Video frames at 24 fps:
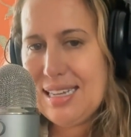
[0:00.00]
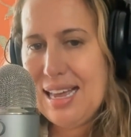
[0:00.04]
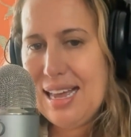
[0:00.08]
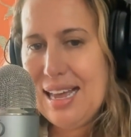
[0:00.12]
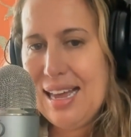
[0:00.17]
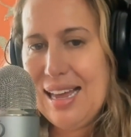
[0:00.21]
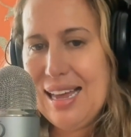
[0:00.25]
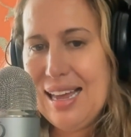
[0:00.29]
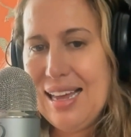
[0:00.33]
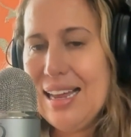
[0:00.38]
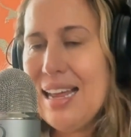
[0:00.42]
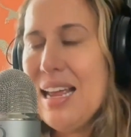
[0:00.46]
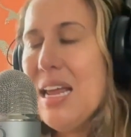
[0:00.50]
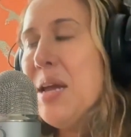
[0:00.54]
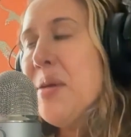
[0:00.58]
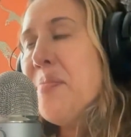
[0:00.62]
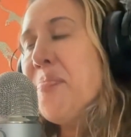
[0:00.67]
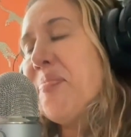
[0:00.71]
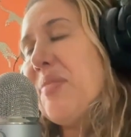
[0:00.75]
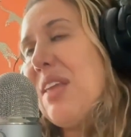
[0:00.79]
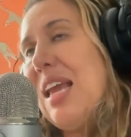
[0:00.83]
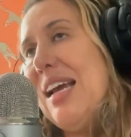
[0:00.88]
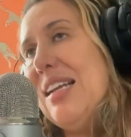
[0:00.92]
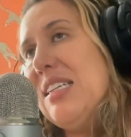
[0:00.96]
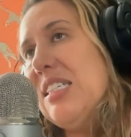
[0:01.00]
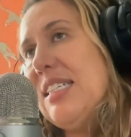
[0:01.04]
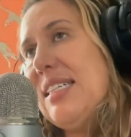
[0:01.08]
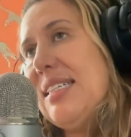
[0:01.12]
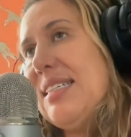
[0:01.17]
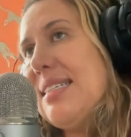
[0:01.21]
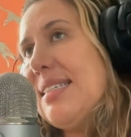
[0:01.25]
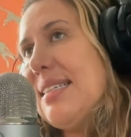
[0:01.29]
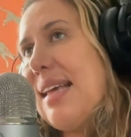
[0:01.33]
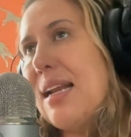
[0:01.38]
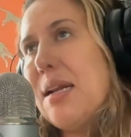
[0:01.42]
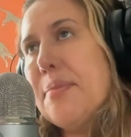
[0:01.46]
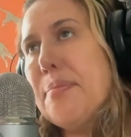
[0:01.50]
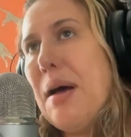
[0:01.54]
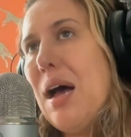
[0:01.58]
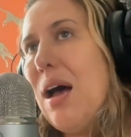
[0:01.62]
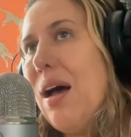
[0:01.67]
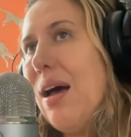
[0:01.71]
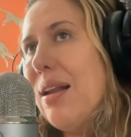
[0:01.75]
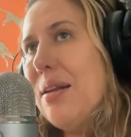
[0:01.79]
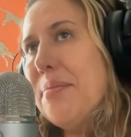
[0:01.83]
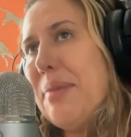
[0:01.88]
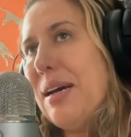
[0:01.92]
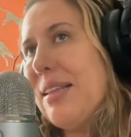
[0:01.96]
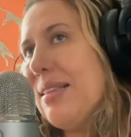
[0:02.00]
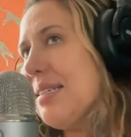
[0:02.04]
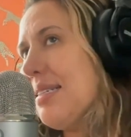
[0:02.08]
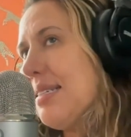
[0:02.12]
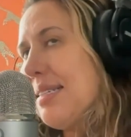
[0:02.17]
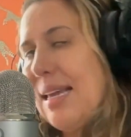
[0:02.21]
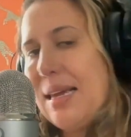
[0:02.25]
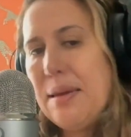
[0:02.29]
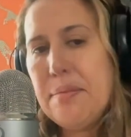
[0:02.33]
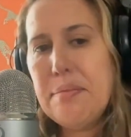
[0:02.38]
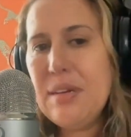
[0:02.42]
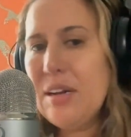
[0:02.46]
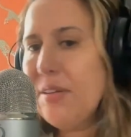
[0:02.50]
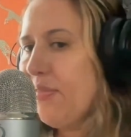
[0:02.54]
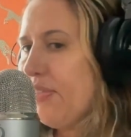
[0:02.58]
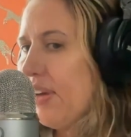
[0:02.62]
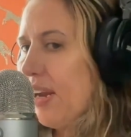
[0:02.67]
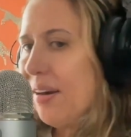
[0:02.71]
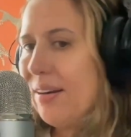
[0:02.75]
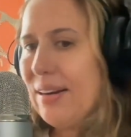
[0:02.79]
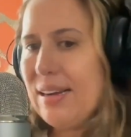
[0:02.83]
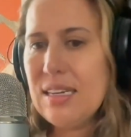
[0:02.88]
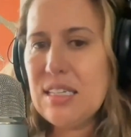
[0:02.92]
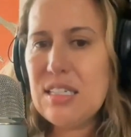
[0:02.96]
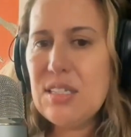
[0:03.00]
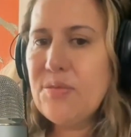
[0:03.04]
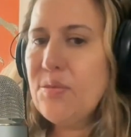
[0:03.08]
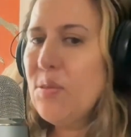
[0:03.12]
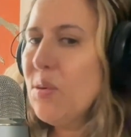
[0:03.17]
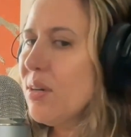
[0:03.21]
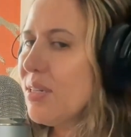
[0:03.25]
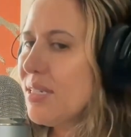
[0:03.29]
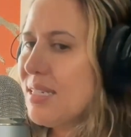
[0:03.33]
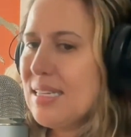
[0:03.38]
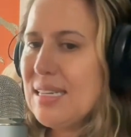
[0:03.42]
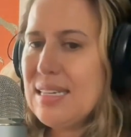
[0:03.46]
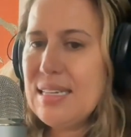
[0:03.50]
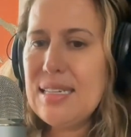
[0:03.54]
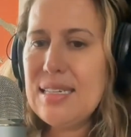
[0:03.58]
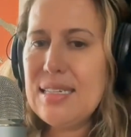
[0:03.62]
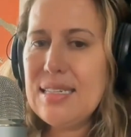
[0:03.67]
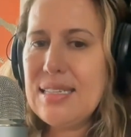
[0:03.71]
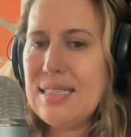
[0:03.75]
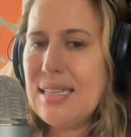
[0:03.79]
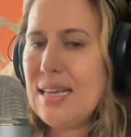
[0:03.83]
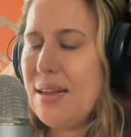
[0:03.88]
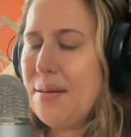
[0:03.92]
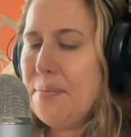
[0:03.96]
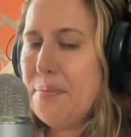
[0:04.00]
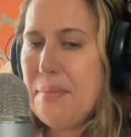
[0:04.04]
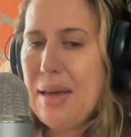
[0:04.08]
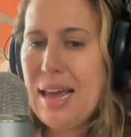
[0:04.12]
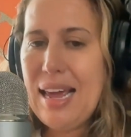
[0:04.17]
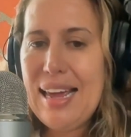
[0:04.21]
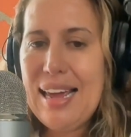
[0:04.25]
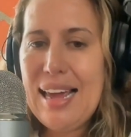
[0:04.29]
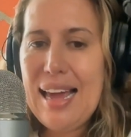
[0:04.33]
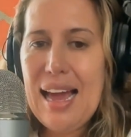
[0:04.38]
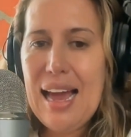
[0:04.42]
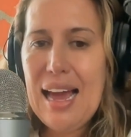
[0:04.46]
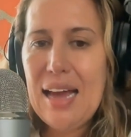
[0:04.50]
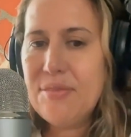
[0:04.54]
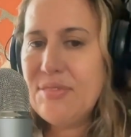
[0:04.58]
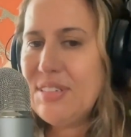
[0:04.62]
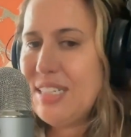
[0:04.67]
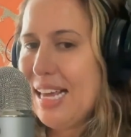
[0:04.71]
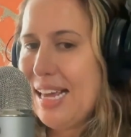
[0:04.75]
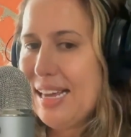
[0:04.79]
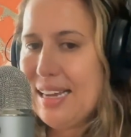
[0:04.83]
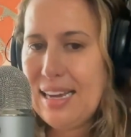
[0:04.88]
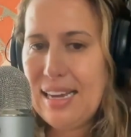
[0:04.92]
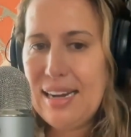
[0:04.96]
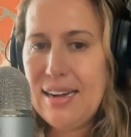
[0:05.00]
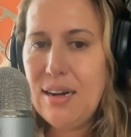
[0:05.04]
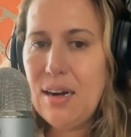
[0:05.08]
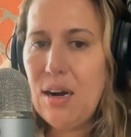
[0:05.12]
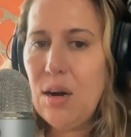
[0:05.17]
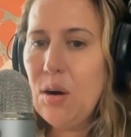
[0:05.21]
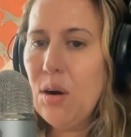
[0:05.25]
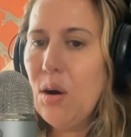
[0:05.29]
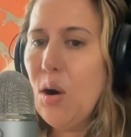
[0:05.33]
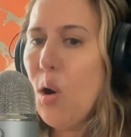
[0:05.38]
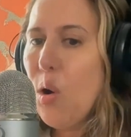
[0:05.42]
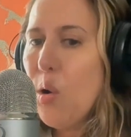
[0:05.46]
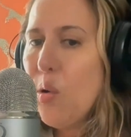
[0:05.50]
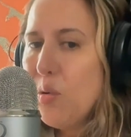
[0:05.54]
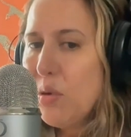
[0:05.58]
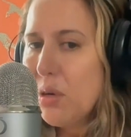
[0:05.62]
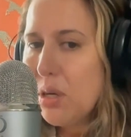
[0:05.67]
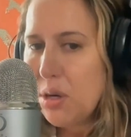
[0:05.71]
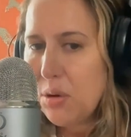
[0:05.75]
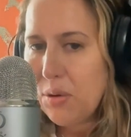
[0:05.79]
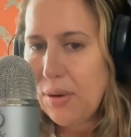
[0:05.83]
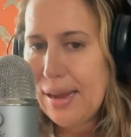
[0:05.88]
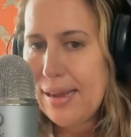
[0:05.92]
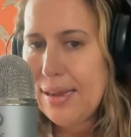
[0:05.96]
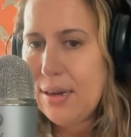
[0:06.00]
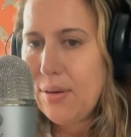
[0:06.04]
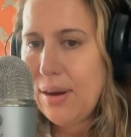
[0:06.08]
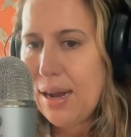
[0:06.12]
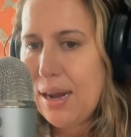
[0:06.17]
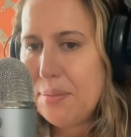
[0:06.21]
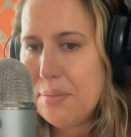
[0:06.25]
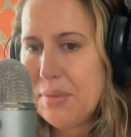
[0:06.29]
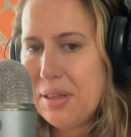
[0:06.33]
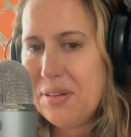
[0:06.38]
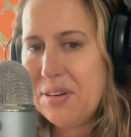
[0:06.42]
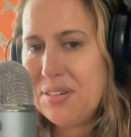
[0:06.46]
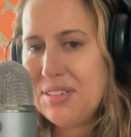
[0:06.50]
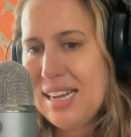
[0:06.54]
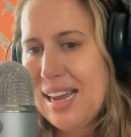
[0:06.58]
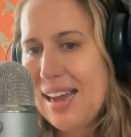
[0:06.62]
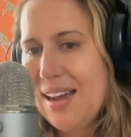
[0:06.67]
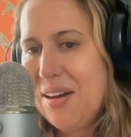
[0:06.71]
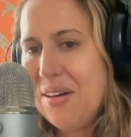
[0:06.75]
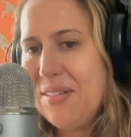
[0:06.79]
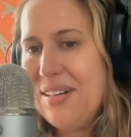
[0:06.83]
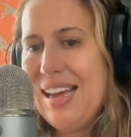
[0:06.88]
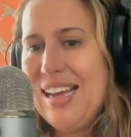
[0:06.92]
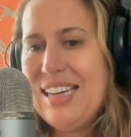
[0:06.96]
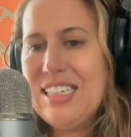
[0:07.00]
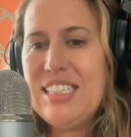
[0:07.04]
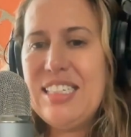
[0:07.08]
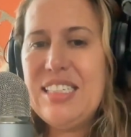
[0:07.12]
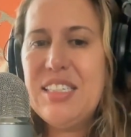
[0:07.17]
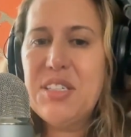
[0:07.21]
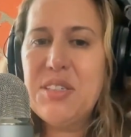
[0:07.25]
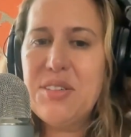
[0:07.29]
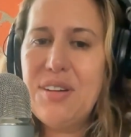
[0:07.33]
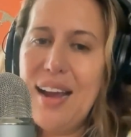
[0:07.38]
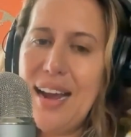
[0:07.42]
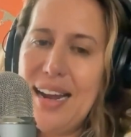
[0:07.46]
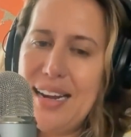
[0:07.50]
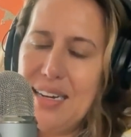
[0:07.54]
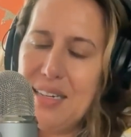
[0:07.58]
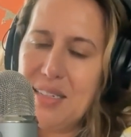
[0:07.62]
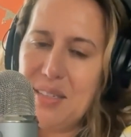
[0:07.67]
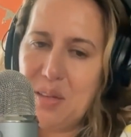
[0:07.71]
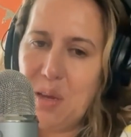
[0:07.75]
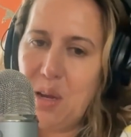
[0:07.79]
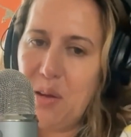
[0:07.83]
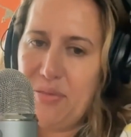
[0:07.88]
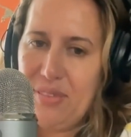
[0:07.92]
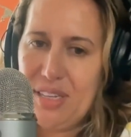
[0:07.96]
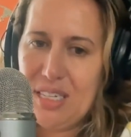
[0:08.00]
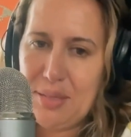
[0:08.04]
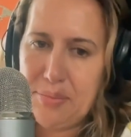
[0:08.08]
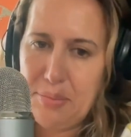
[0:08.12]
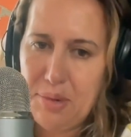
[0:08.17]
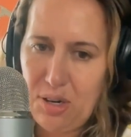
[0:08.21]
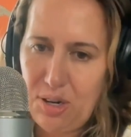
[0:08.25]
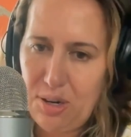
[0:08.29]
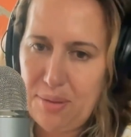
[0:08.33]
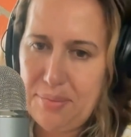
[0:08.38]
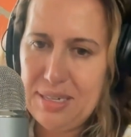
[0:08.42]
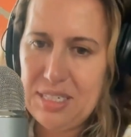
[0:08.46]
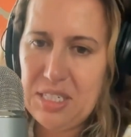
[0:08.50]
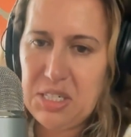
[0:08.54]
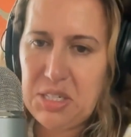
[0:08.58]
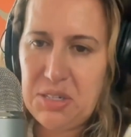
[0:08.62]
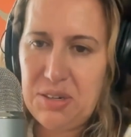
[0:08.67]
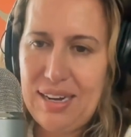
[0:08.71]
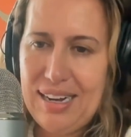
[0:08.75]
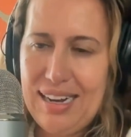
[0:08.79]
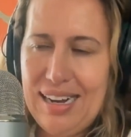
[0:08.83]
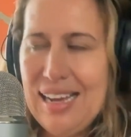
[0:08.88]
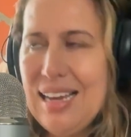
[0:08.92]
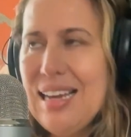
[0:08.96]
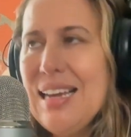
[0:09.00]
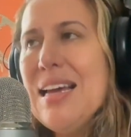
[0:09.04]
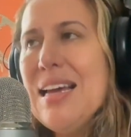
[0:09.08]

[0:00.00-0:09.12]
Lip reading: And she's set upon by the same nefarious forces that may have taken her own great-grandmother down, and she's trying to solve this murder mystery.